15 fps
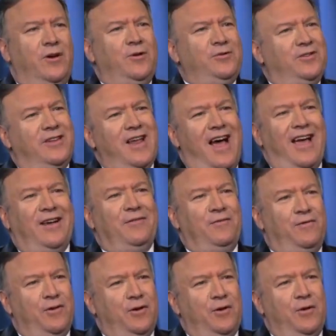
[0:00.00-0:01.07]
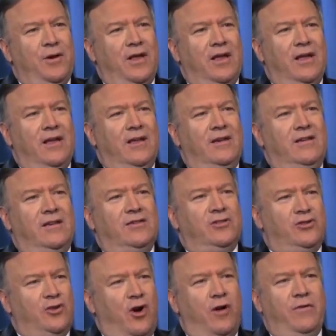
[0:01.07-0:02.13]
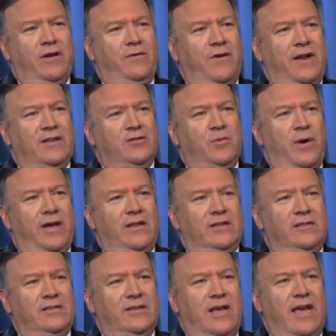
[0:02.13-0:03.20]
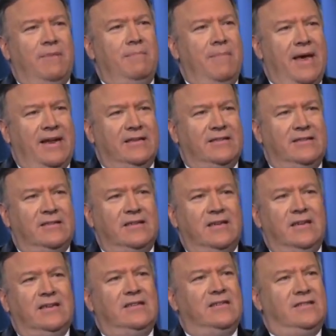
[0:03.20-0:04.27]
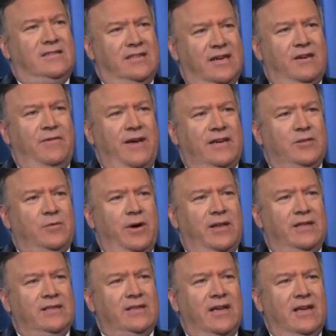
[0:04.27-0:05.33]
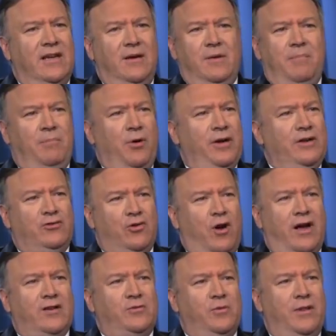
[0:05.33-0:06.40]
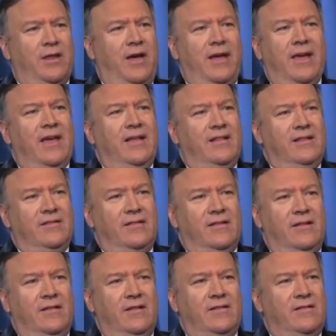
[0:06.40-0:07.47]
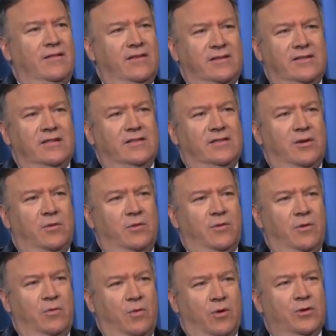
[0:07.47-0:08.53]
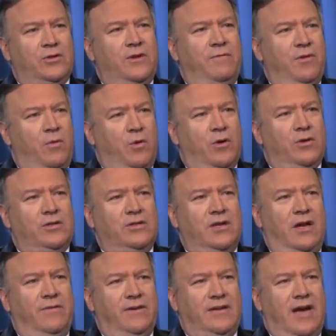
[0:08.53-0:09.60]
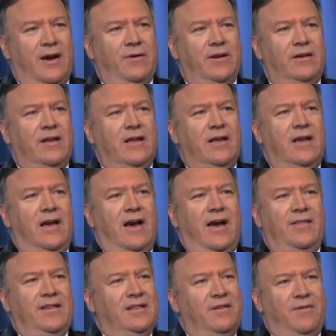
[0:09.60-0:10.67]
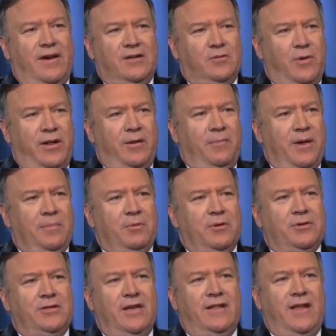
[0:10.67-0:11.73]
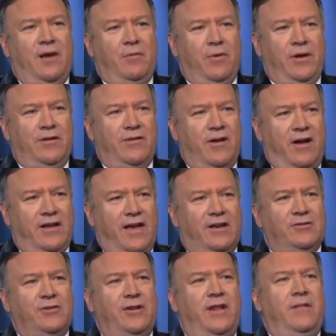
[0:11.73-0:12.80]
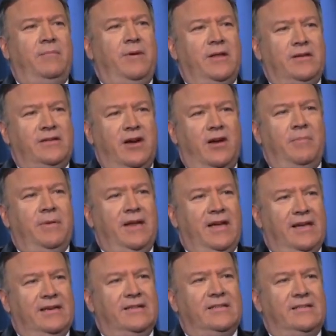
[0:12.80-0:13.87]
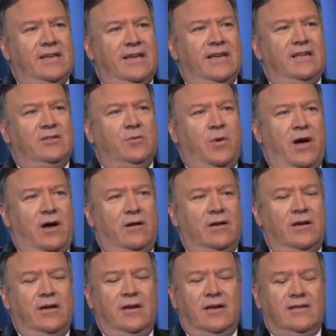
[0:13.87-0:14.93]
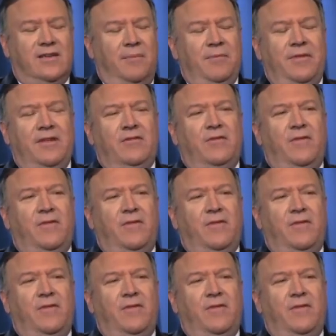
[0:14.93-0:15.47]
who's denying food to starving Venezuelans and medicine to sick Venezuelans, burning trucks with this is the worst of the worst of a tyrant. I think the Venezuelan people are seeing that. We saw yesterday the military begin to see it as well. Some of this